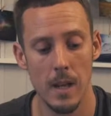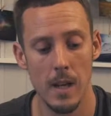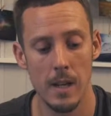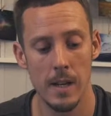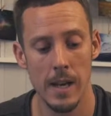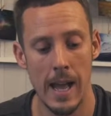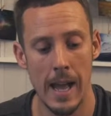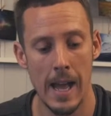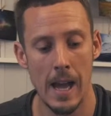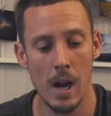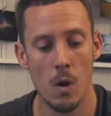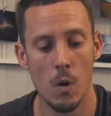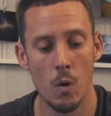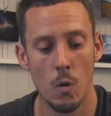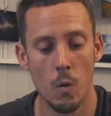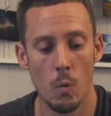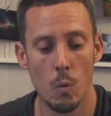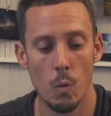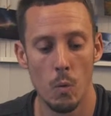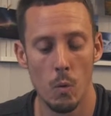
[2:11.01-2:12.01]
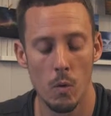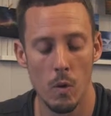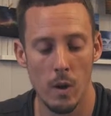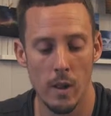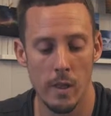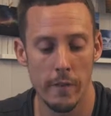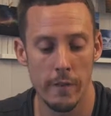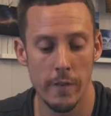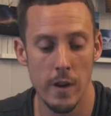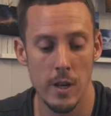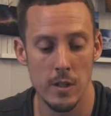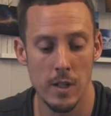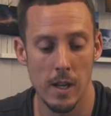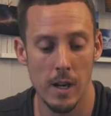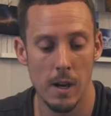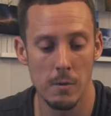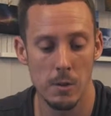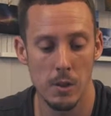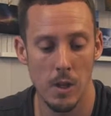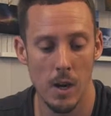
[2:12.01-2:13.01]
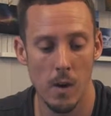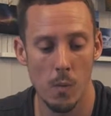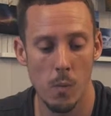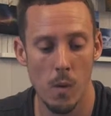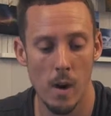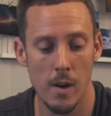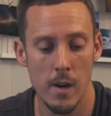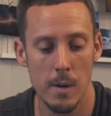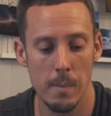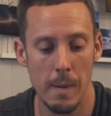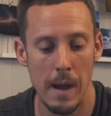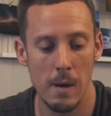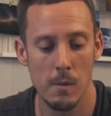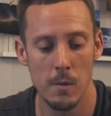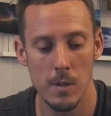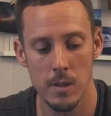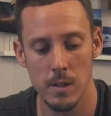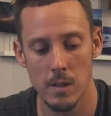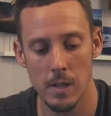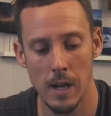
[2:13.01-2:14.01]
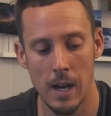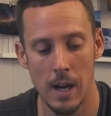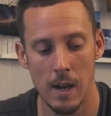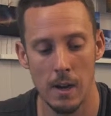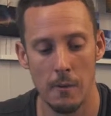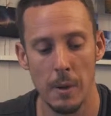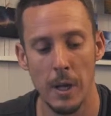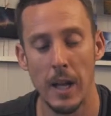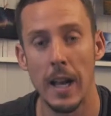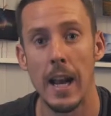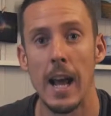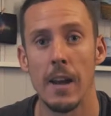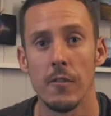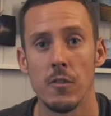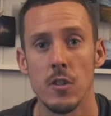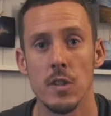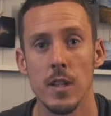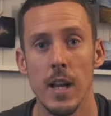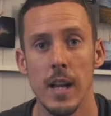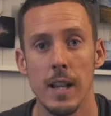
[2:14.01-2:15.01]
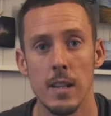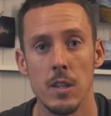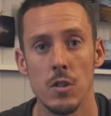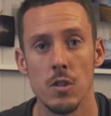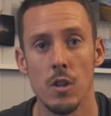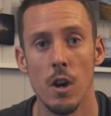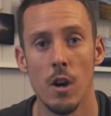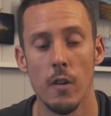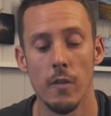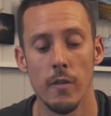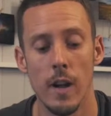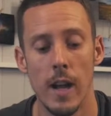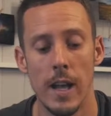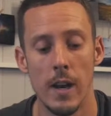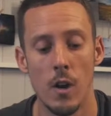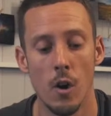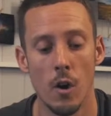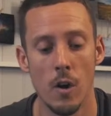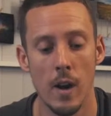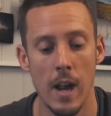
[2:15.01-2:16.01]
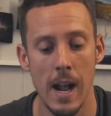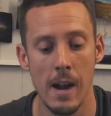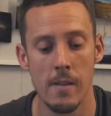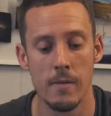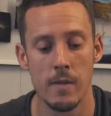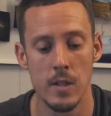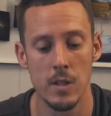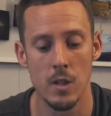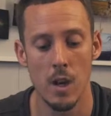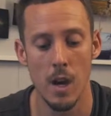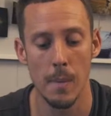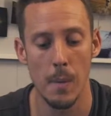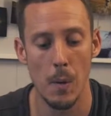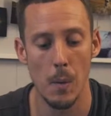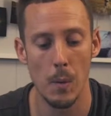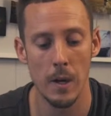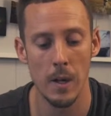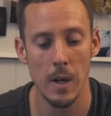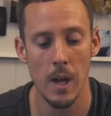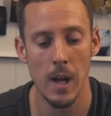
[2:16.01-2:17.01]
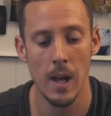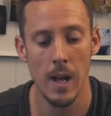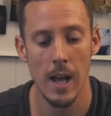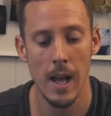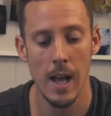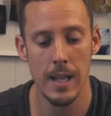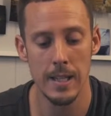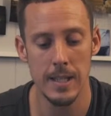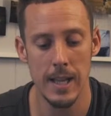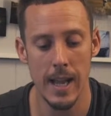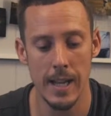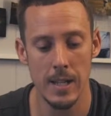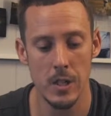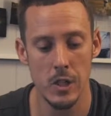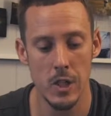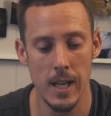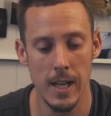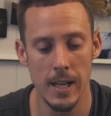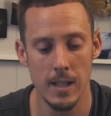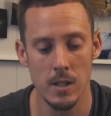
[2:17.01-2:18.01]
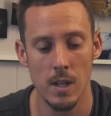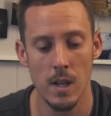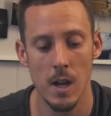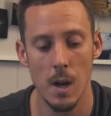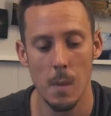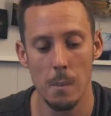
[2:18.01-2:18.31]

Now, the first thing I was kind of worried about was, am I going to have to take this off and on every time I want to attach it?